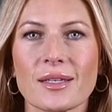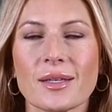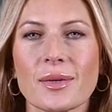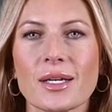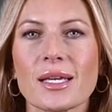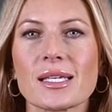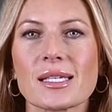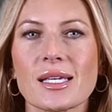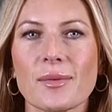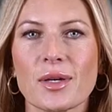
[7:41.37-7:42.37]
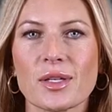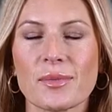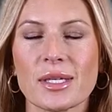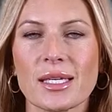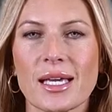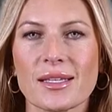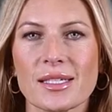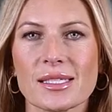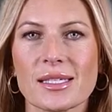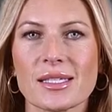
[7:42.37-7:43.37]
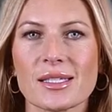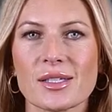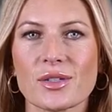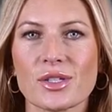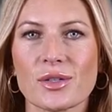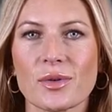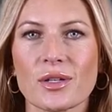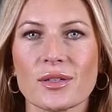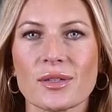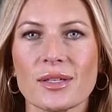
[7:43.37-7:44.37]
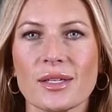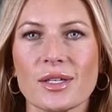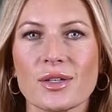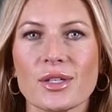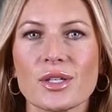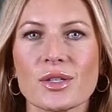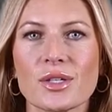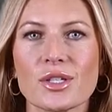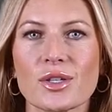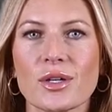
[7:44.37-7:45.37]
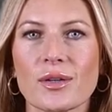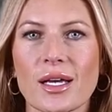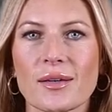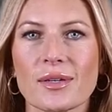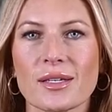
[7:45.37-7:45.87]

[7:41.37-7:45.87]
One nice thing about the PDF is that it's searchable. You could use Control-V.